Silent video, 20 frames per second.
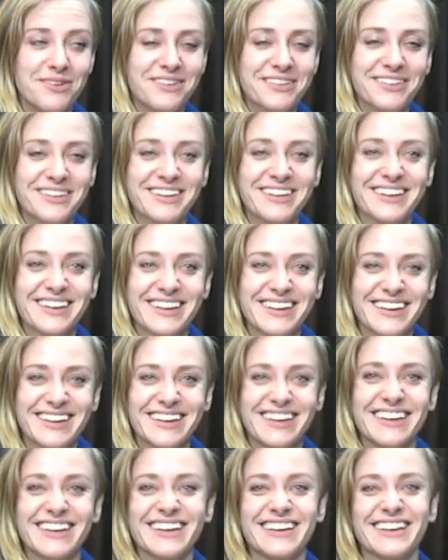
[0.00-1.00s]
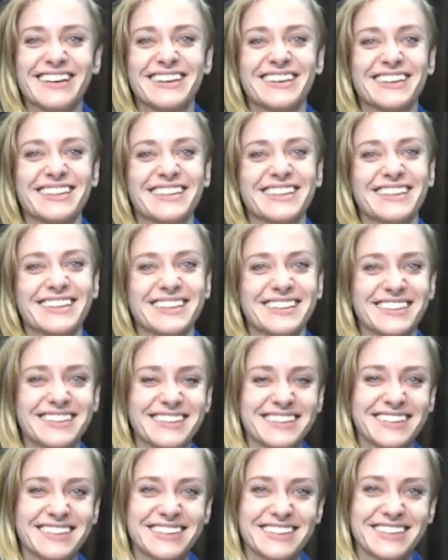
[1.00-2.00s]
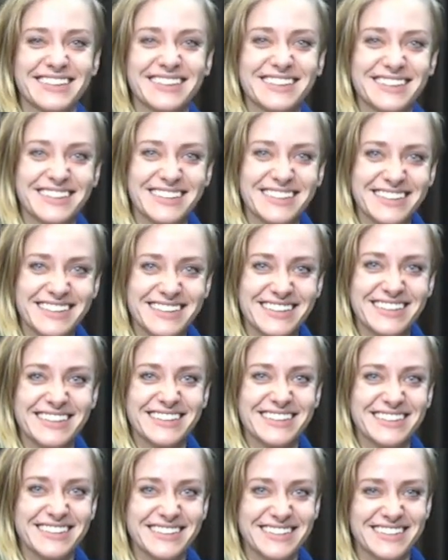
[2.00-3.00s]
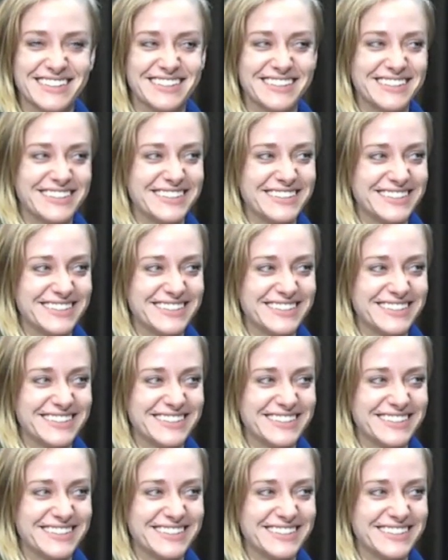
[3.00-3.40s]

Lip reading: [no speech]